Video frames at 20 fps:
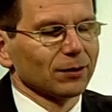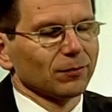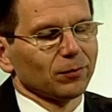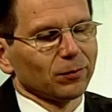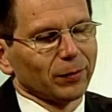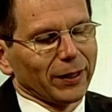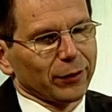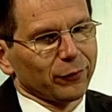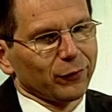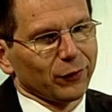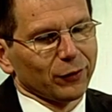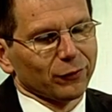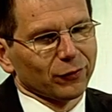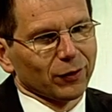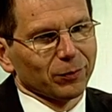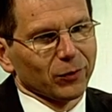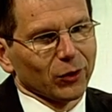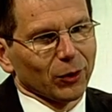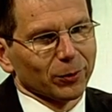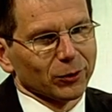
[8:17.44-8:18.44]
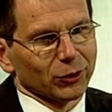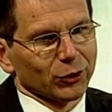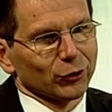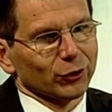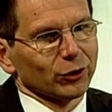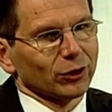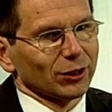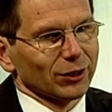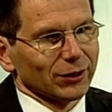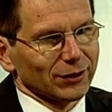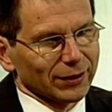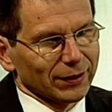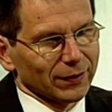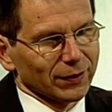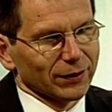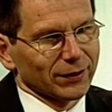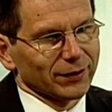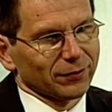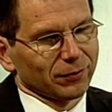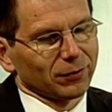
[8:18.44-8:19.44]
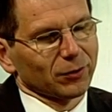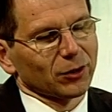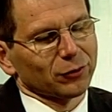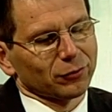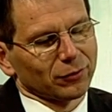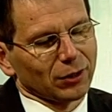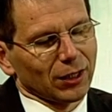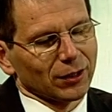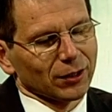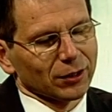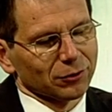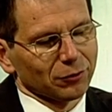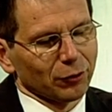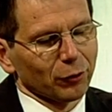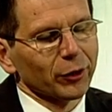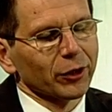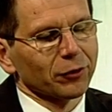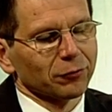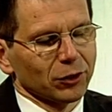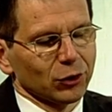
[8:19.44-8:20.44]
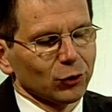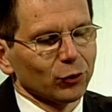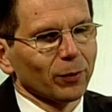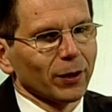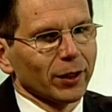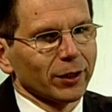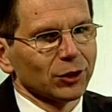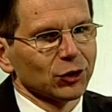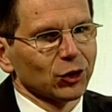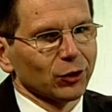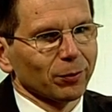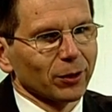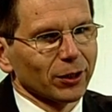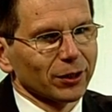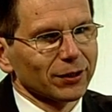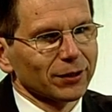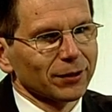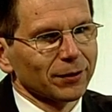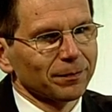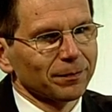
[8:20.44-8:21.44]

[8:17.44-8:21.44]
benefit from the opportunities in this growing renewable energy market.